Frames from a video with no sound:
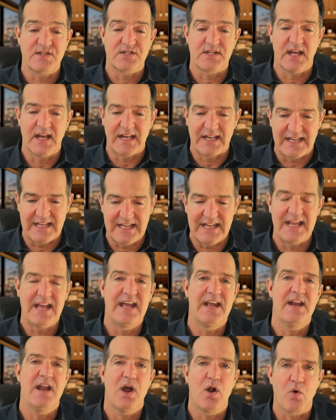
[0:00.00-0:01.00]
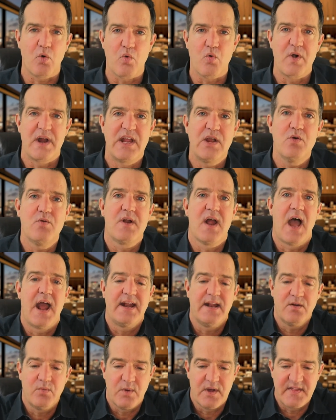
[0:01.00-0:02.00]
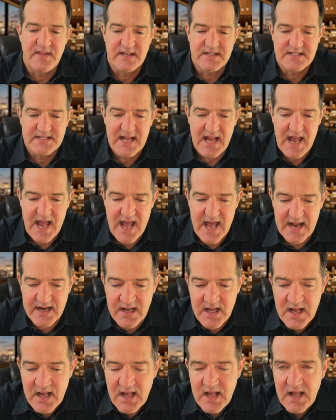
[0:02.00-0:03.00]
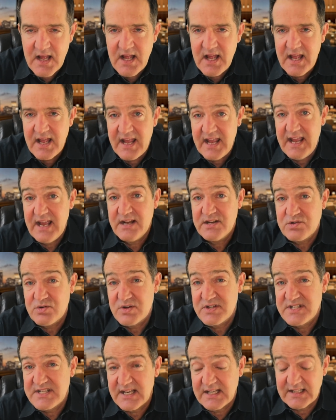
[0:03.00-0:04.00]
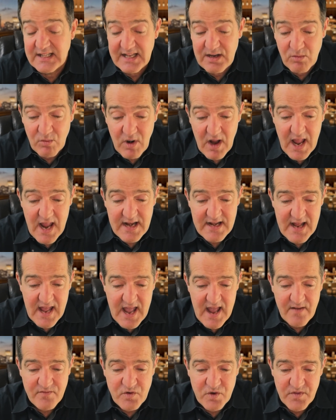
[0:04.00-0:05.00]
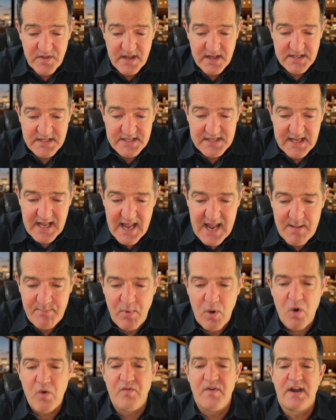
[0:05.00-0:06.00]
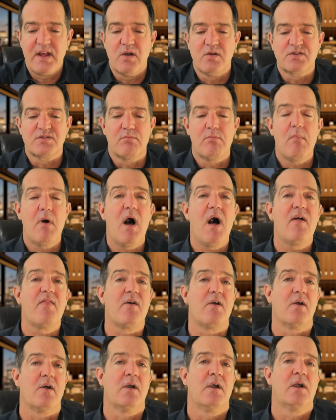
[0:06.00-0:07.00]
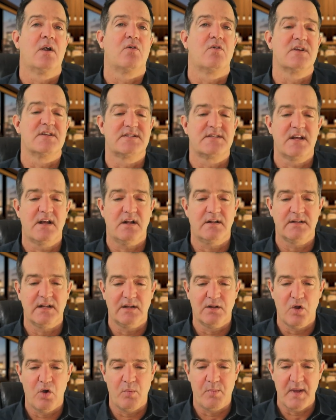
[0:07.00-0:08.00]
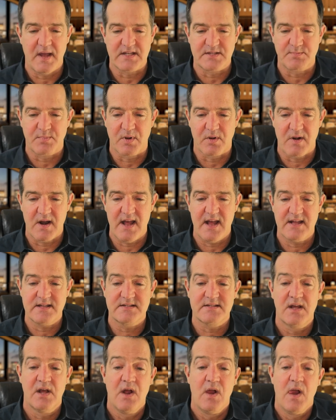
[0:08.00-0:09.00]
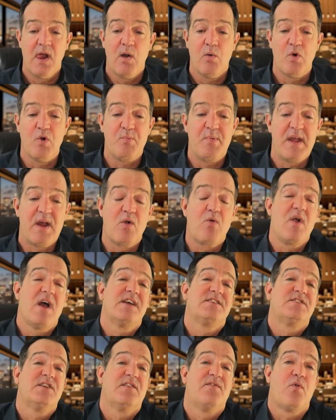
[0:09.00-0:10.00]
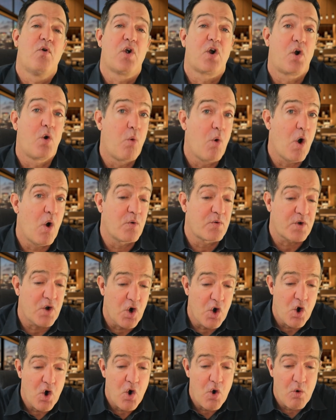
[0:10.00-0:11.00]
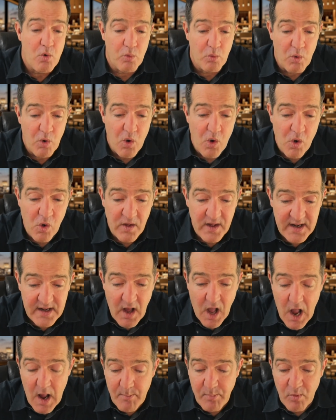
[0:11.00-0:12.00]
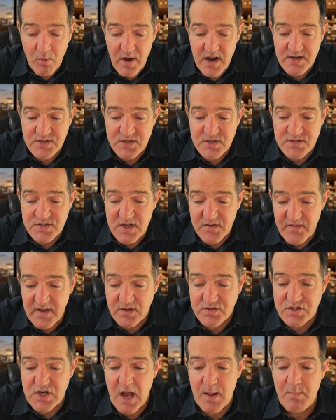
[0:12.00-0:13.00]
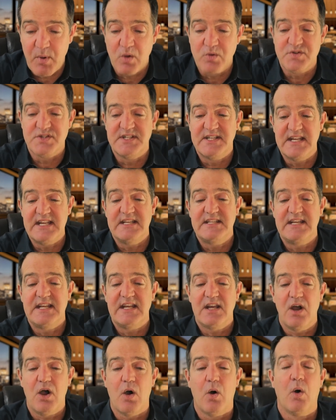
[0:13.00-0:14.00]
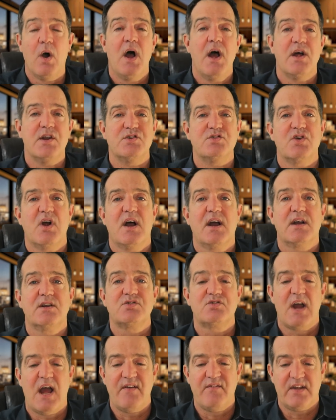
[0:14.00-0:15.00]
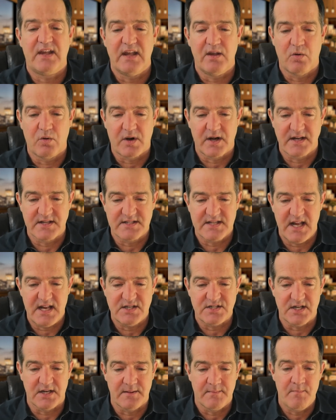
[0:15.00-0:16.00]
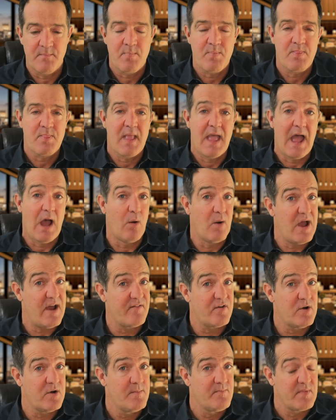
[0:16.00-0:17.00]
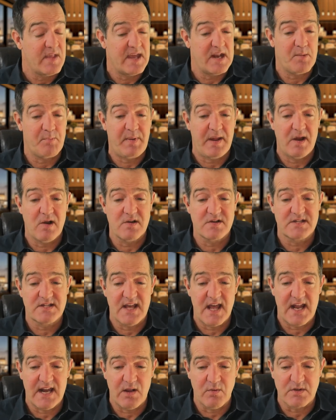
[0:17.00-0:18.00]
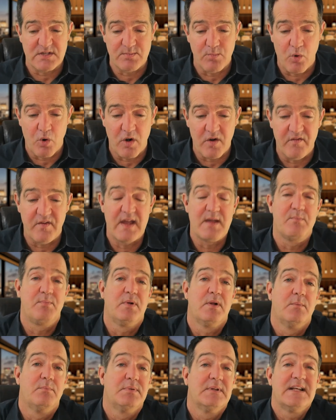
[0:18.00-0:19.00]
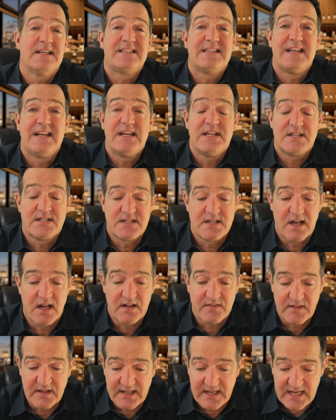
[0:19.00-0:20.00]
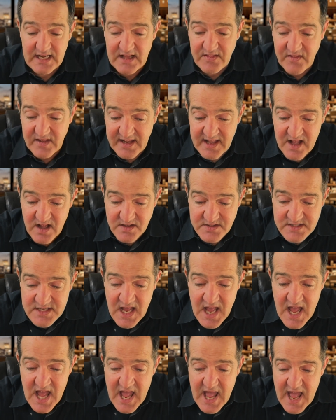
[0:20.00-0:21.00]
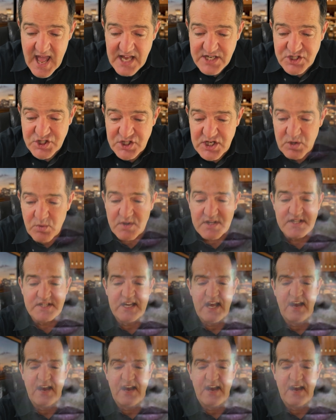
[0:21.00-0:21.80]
is again reunited with his dad. Interestingly, right after the escape, Ovidio's mother, Griselda Lopez Perez, would be arrested for, quote, her role in operations of El Chapo's DTO, drug trafficking organization. However, it appears that it was more of a publicity stunt than anything else, as she was